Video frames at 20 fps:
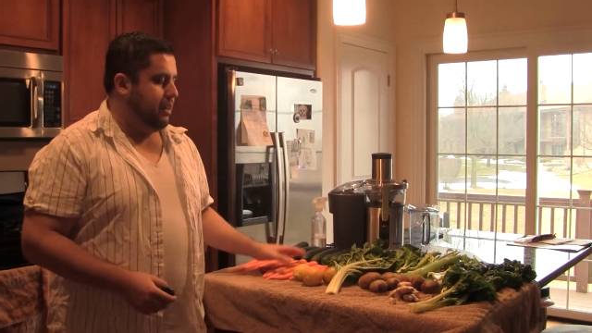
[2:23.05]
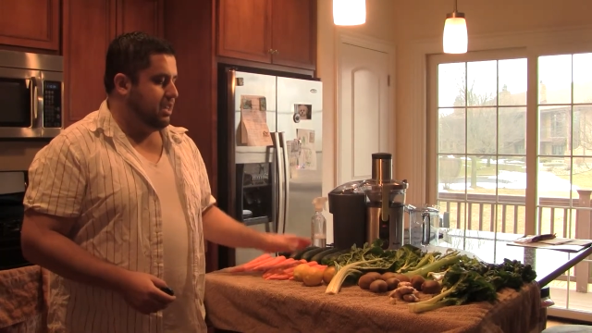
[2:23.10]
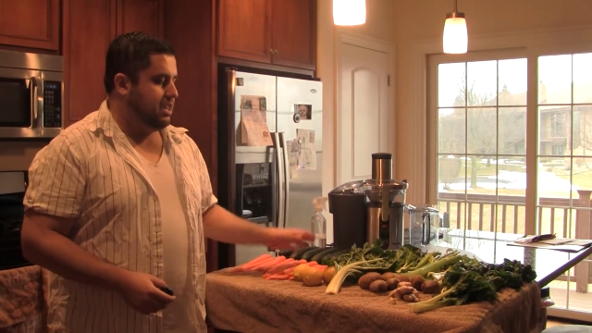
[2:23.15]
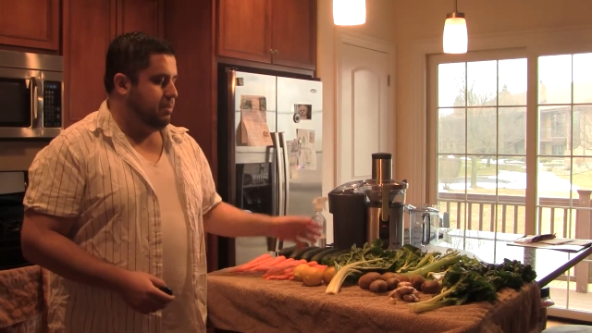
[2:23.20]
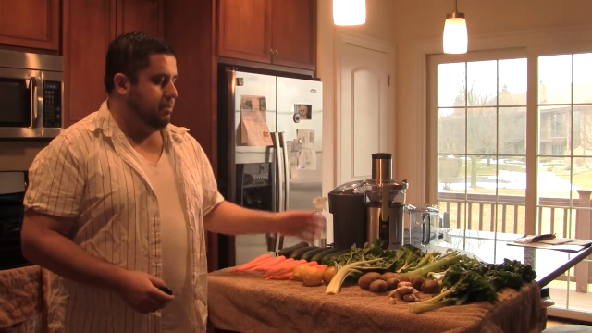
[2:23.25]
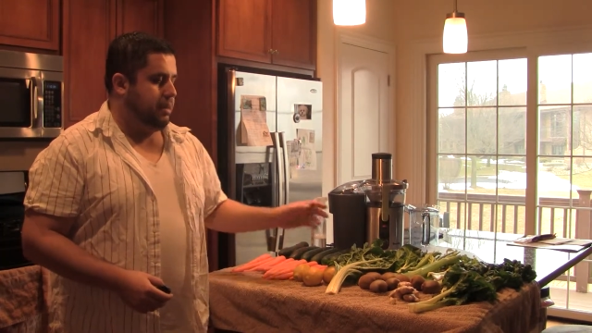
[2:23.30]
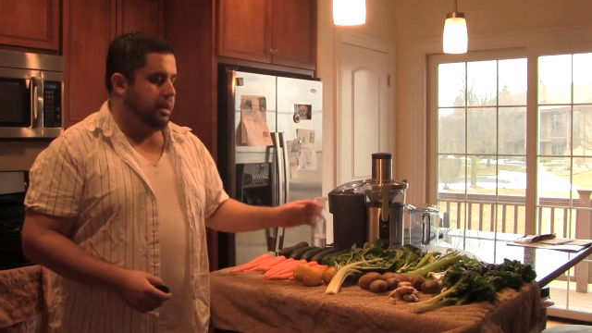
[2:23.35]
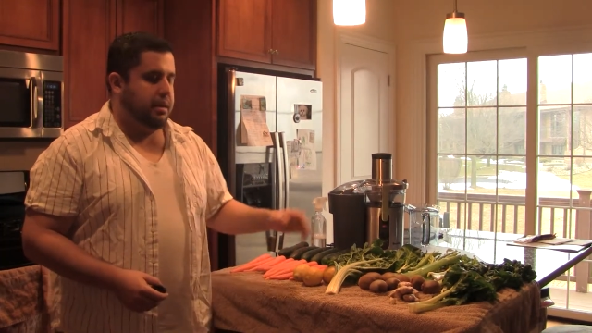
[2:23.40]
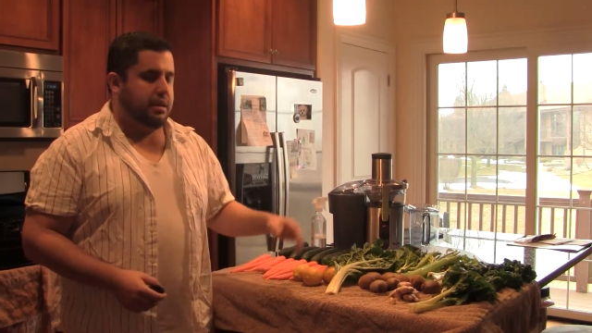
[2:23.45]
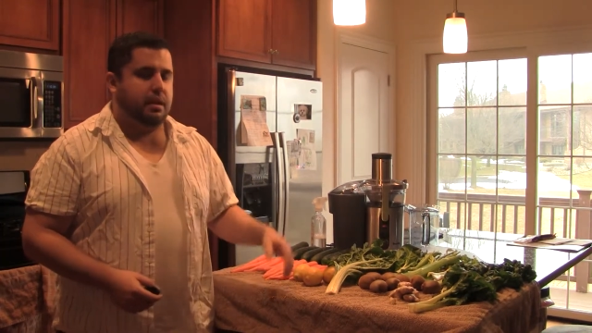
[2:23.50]
I
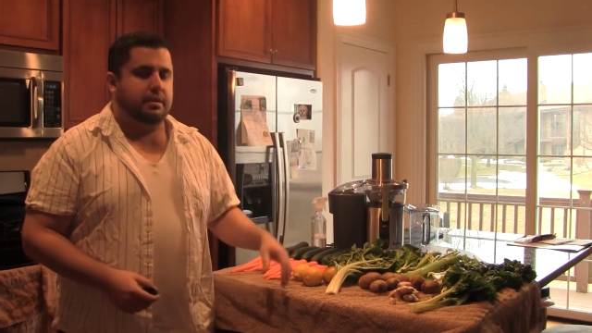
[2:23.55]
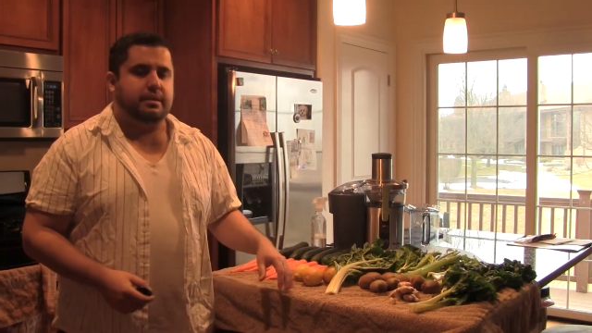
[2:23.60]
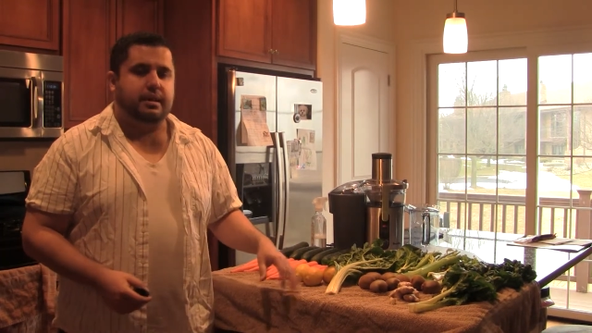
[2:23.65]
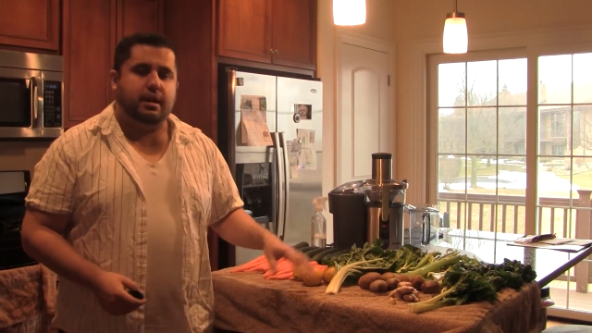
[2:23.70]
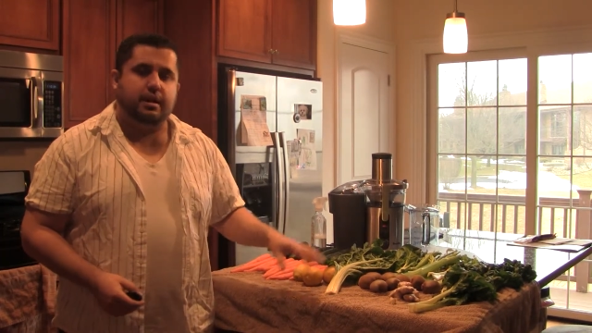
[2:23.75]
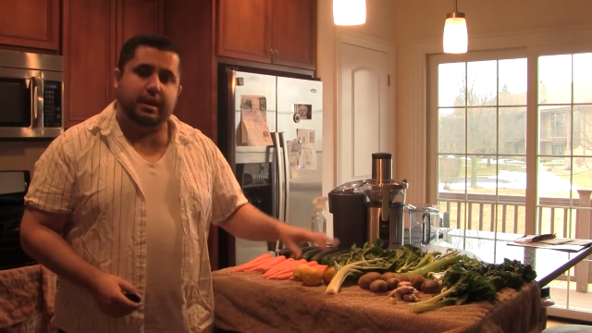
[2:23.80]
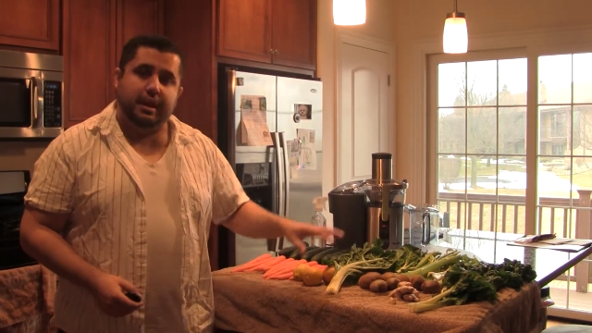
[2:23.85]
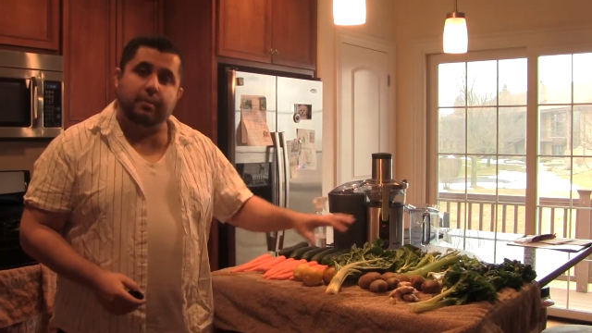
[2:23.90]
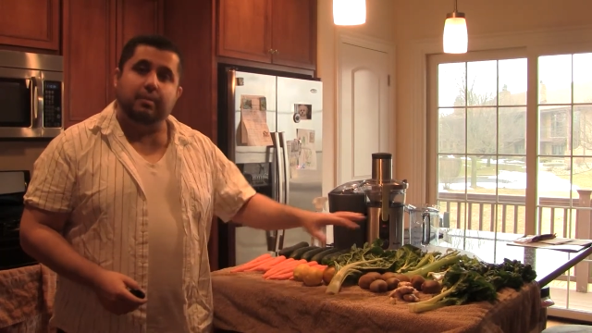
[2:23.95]
spray it all down,